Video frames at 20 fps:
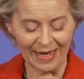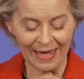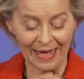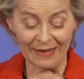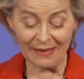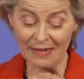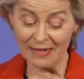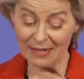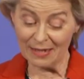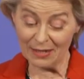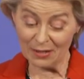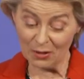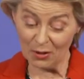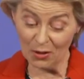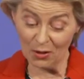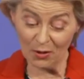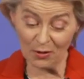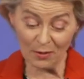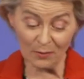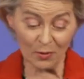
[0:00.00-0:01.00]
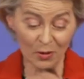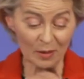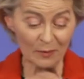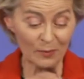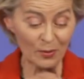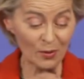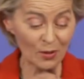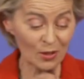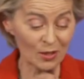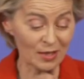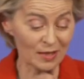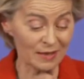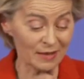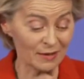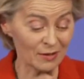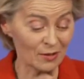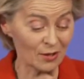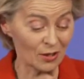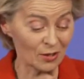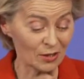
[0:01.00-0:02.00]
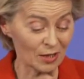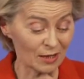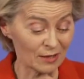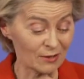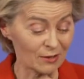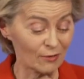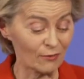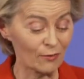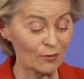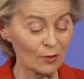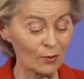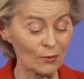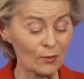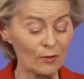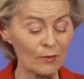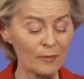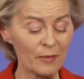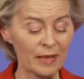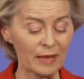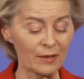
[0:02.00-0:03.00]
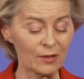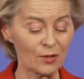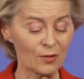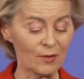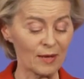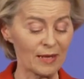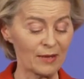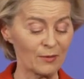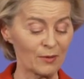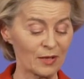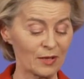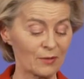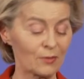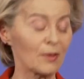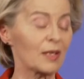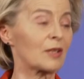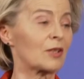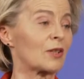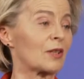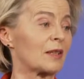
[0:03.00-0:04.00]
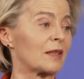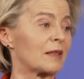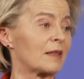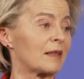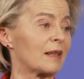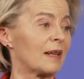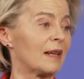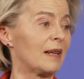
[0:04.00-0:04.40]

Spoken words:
And this is all the more important in the context of looming trade restrictions